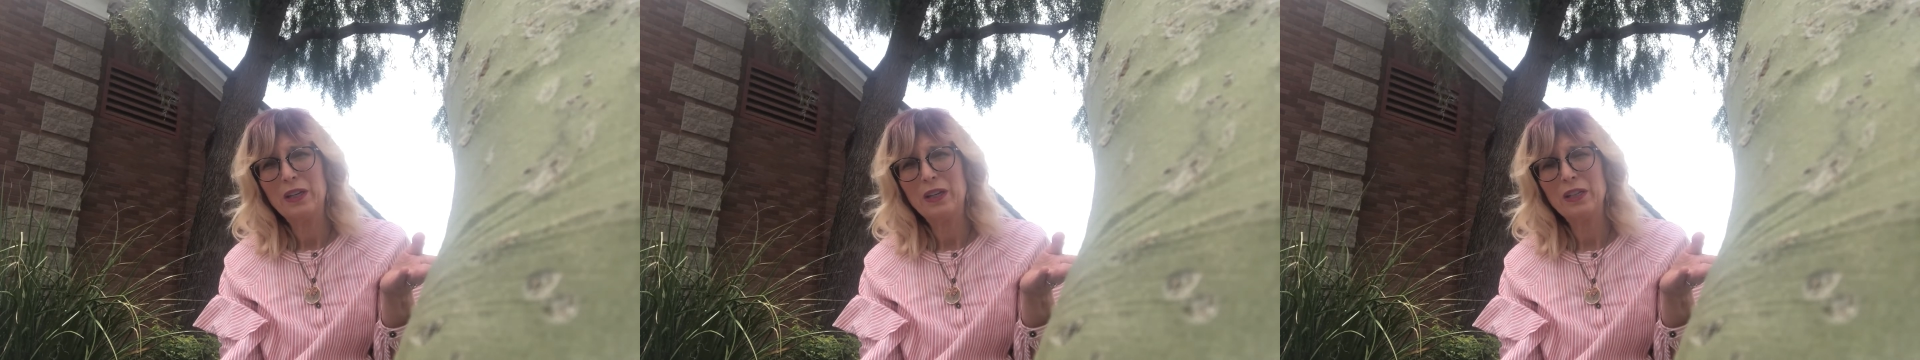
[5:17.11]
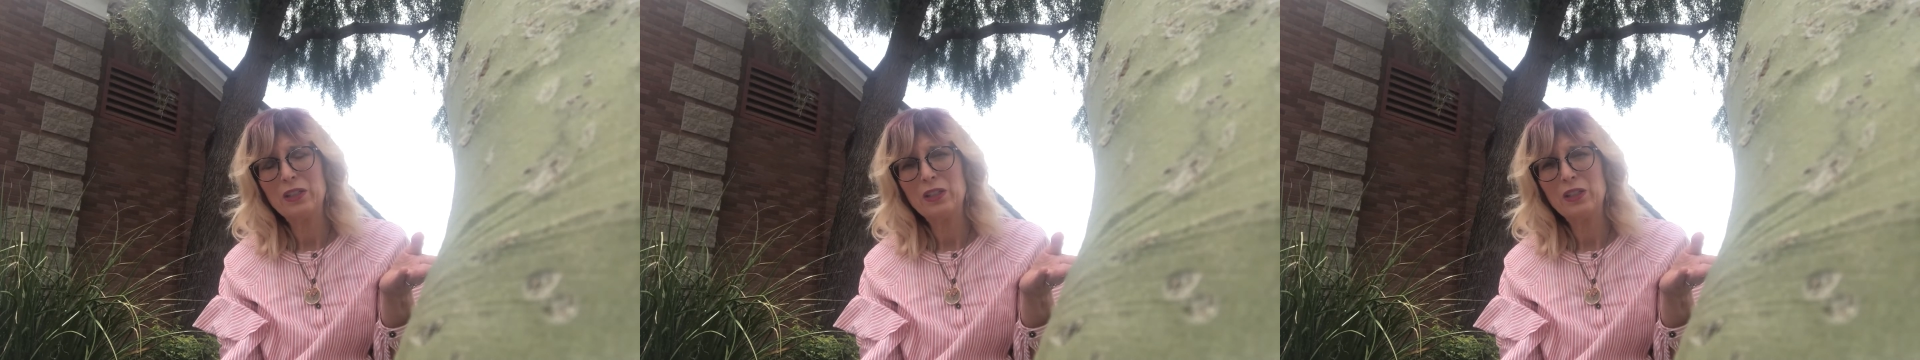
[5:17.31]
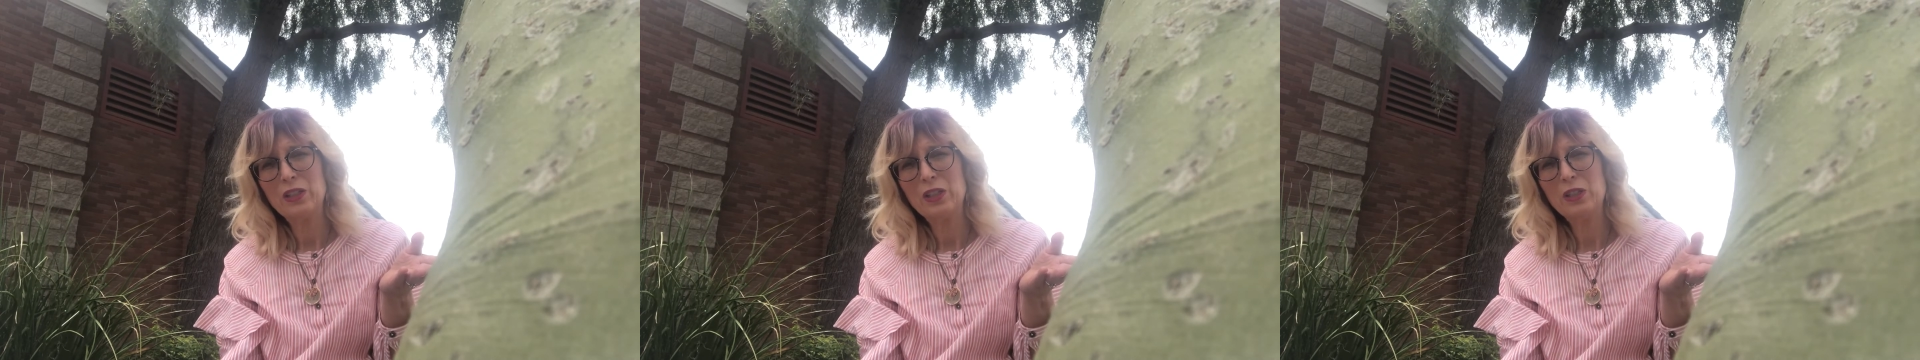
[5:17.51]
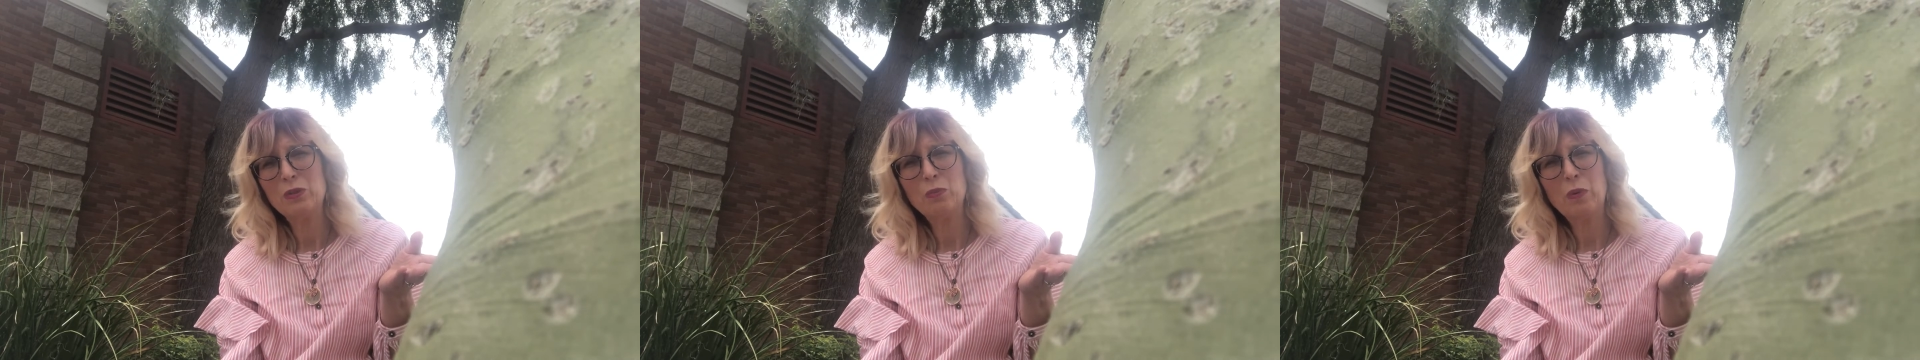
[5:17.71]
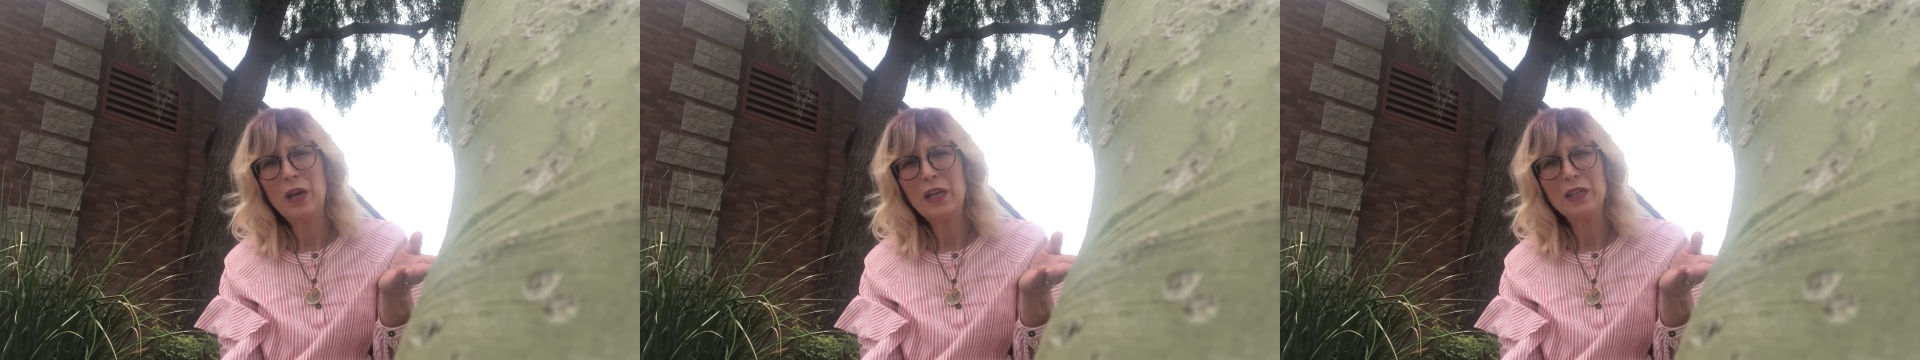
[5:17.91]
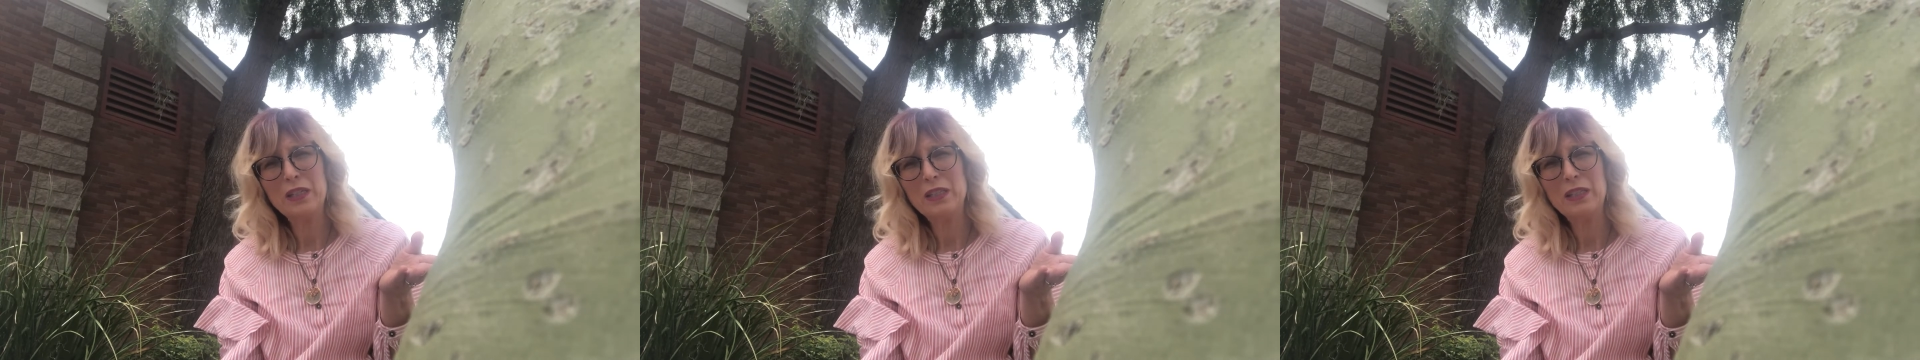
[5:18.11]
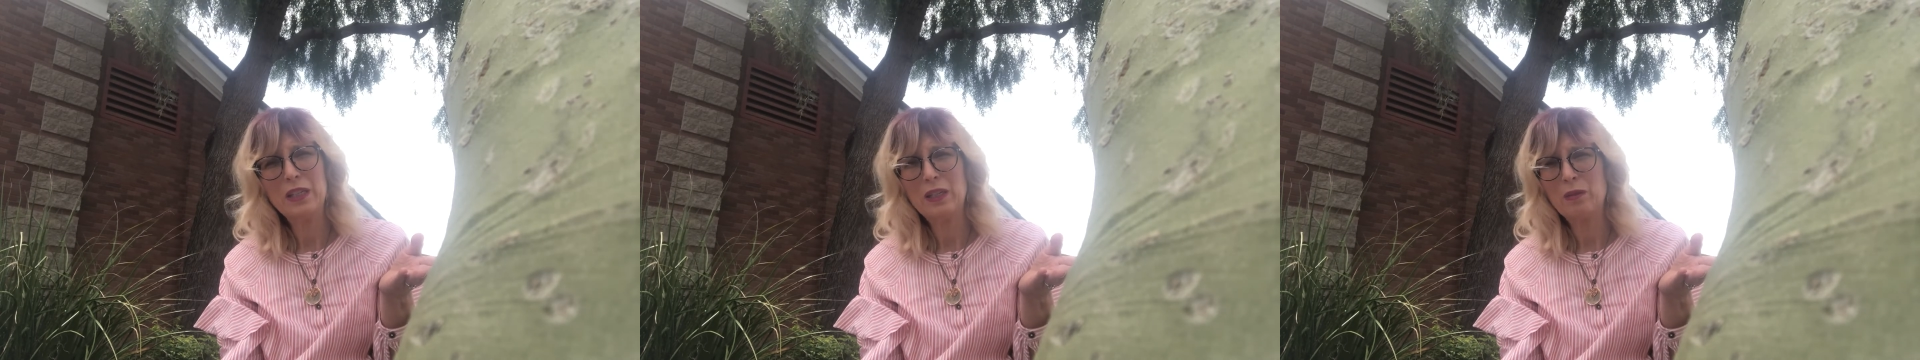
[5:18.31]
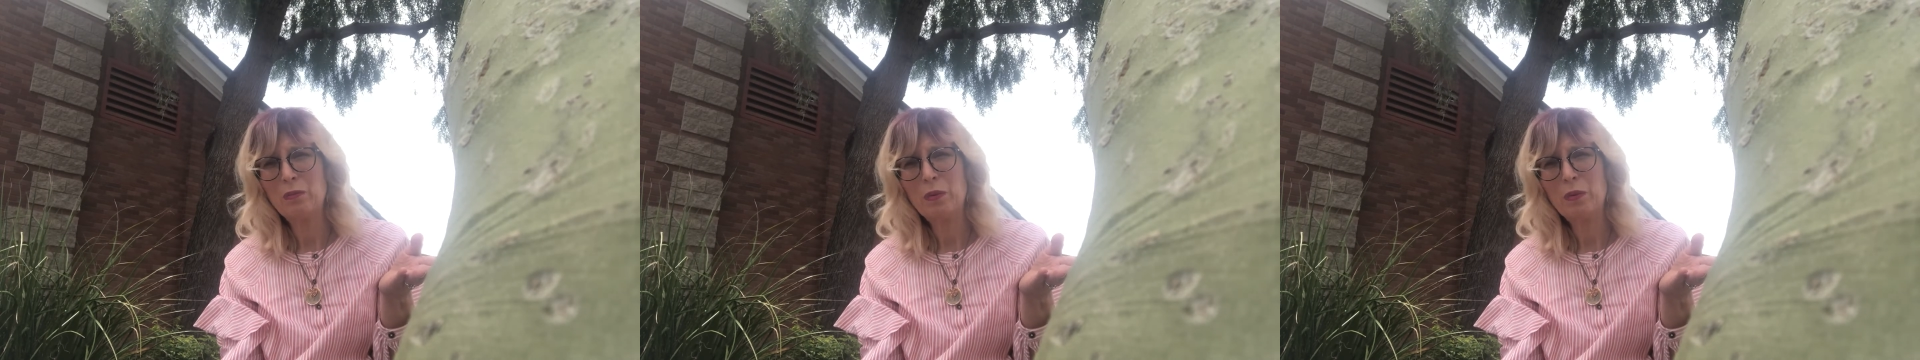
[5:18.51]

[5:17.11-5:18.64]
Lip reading: And she's way exceeded